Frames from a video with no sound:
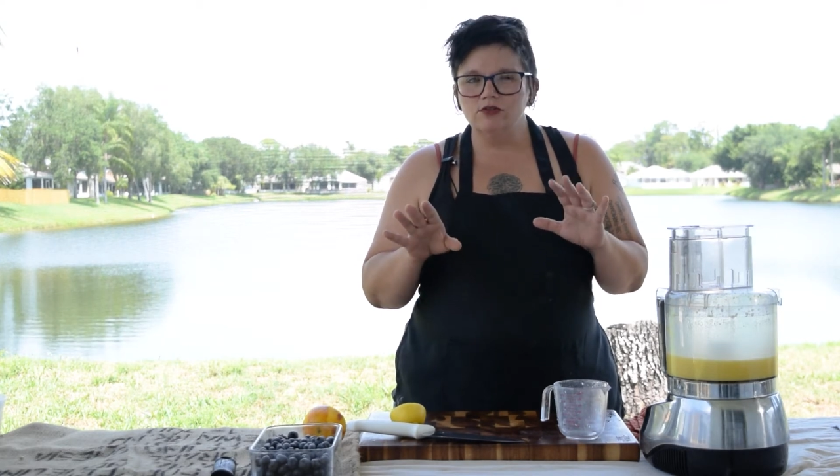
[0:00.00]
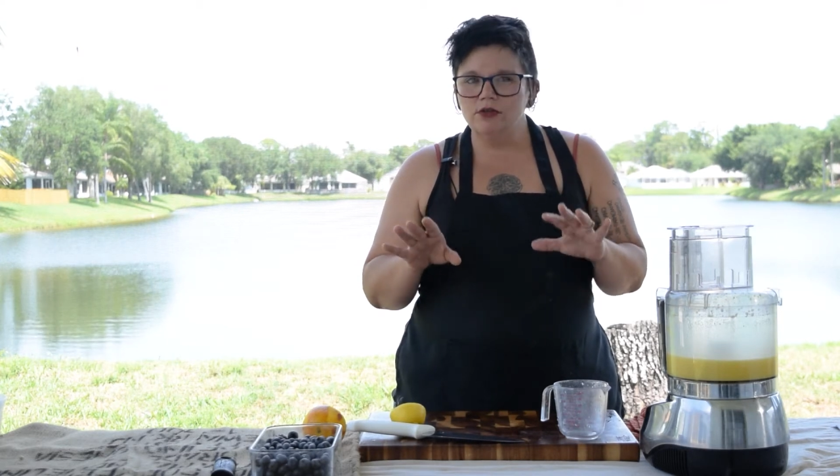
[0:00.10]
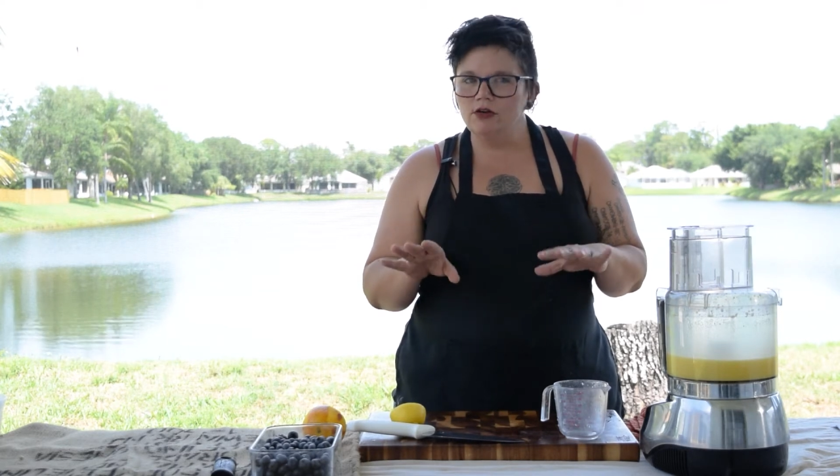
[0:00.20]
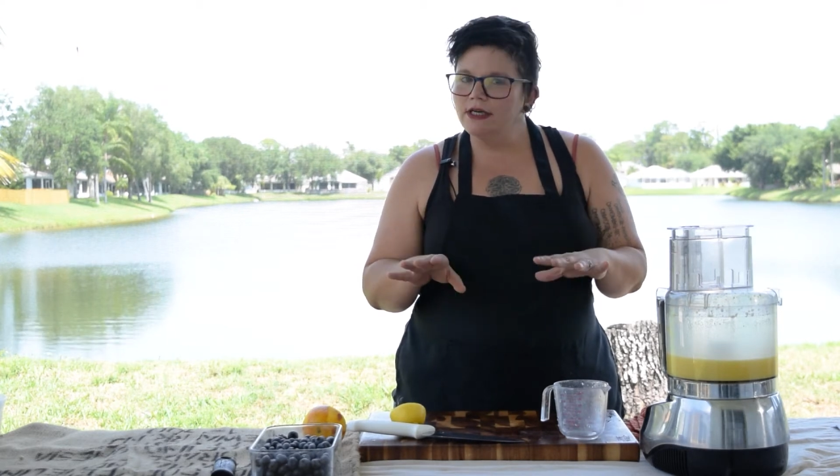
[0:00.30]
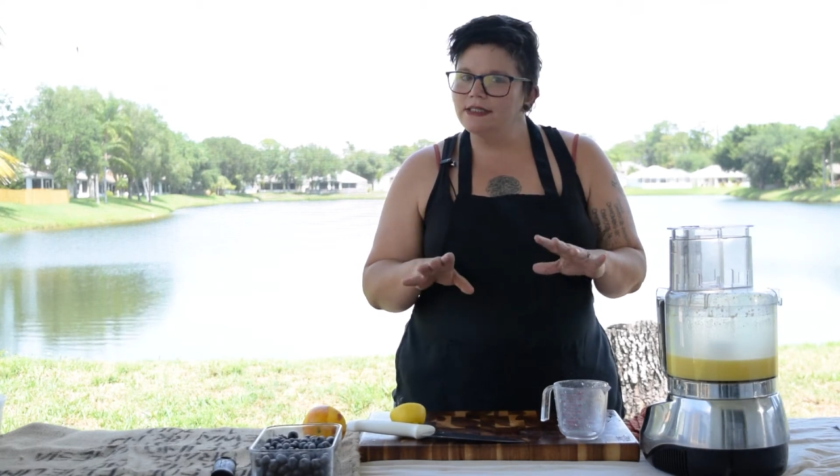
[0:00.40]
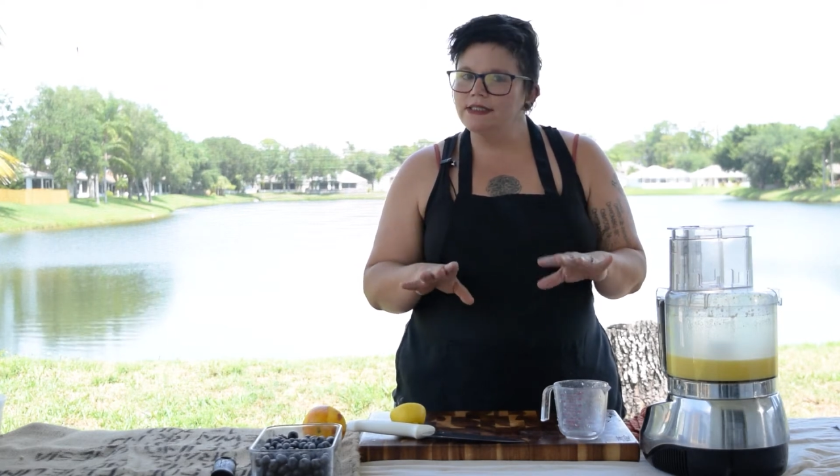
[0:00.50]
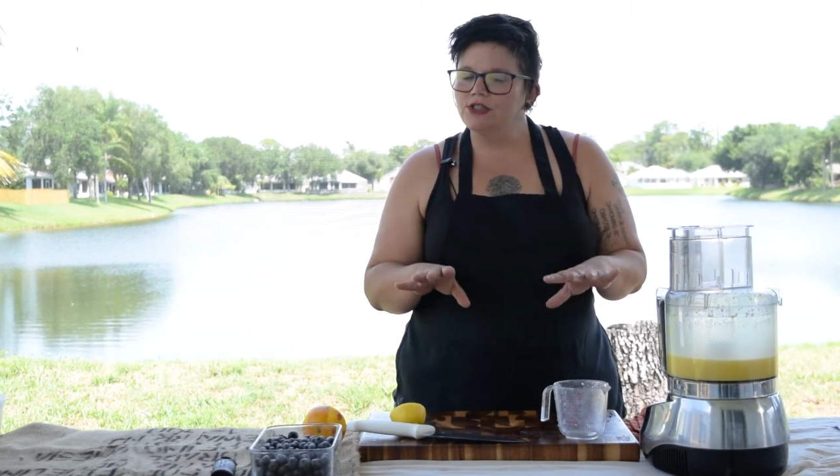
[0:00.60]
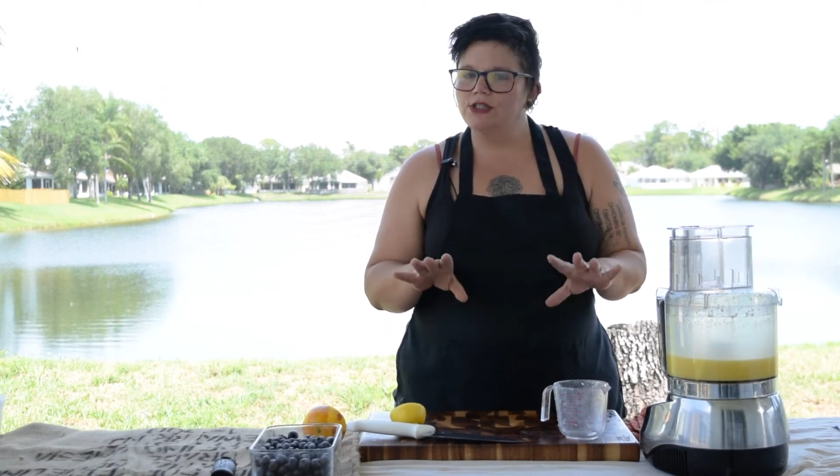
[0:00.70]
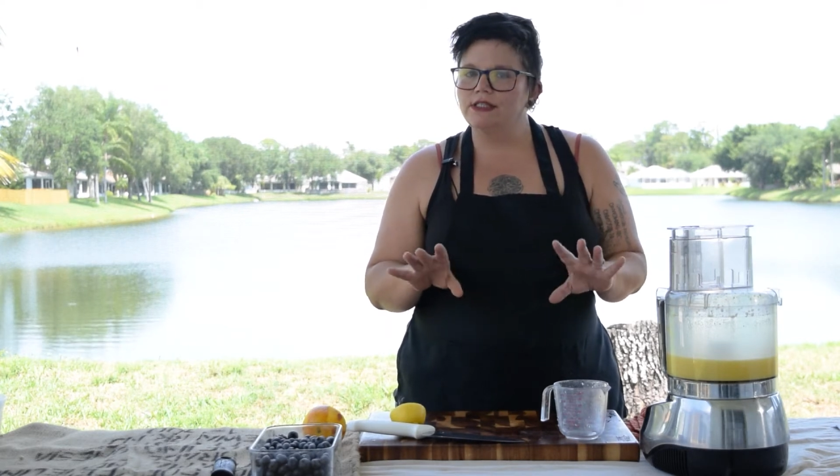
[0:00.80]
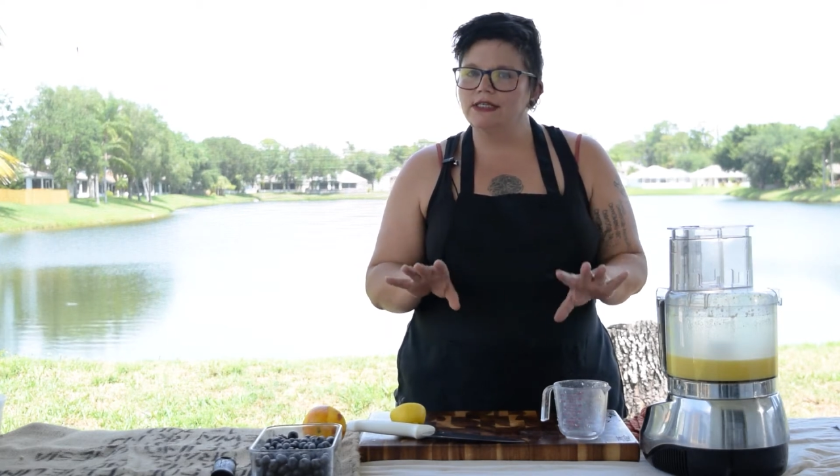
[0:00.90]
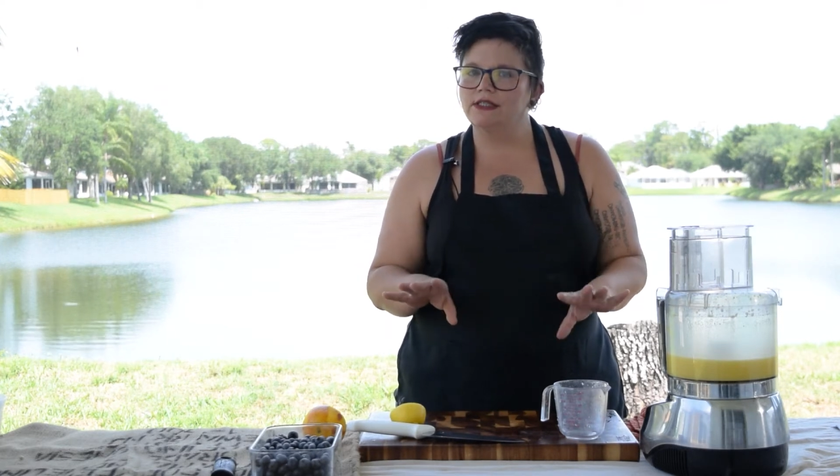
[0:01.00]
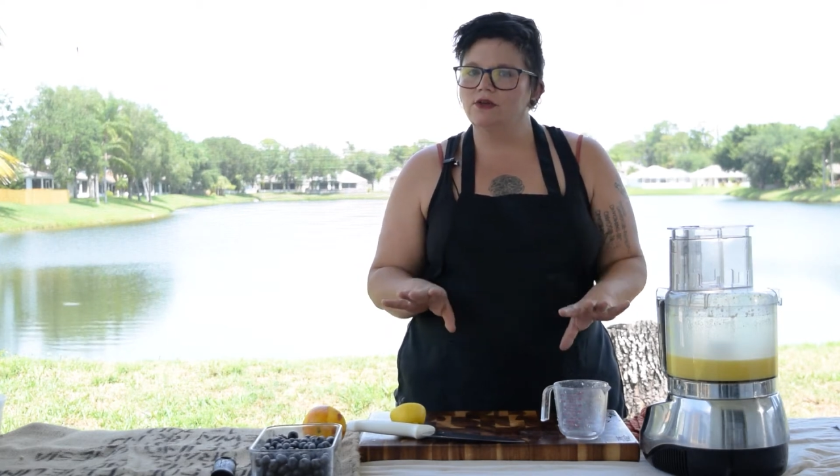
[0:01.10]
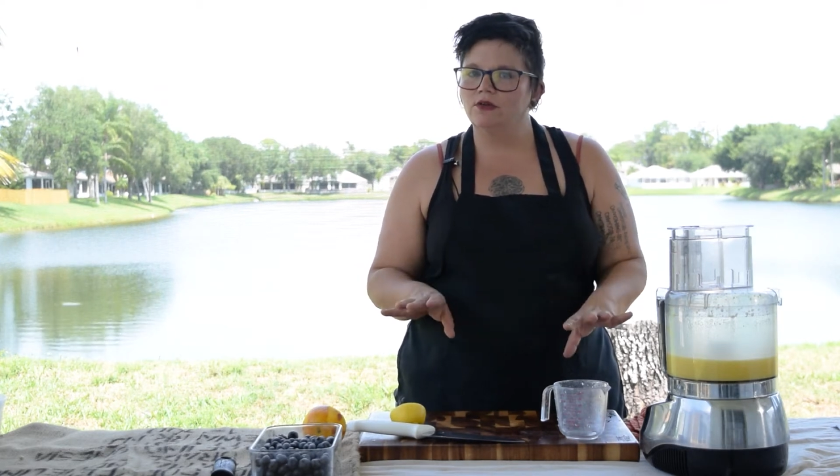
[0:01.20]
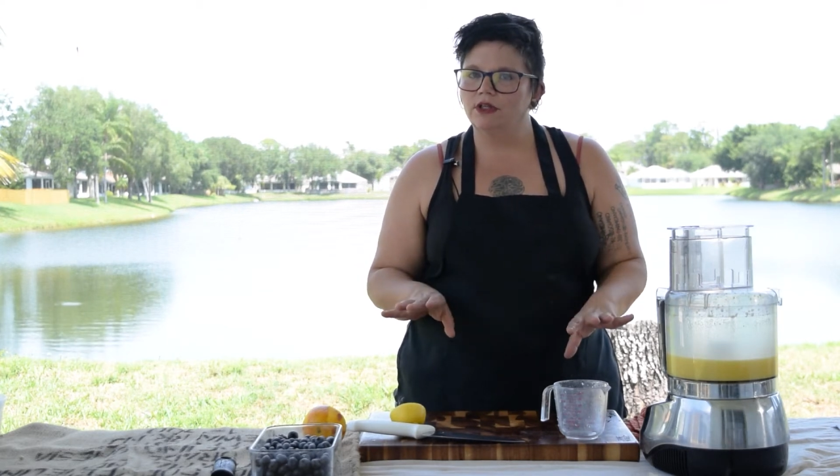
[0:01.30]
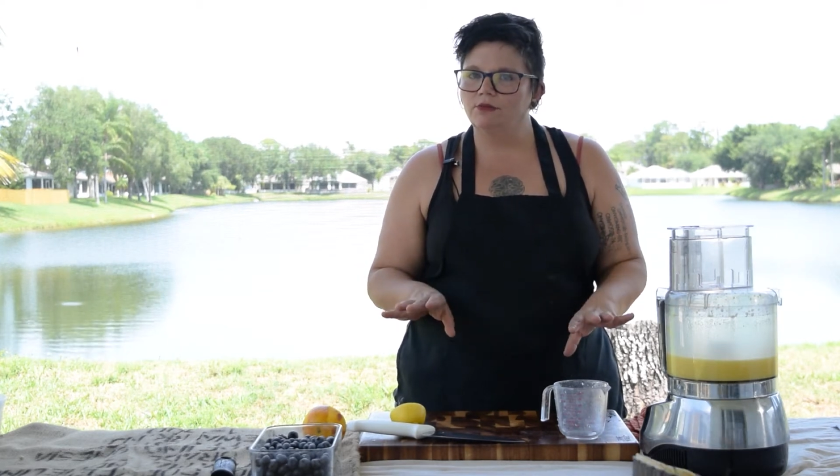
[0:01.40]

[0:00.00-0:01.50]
crust is just nice and golden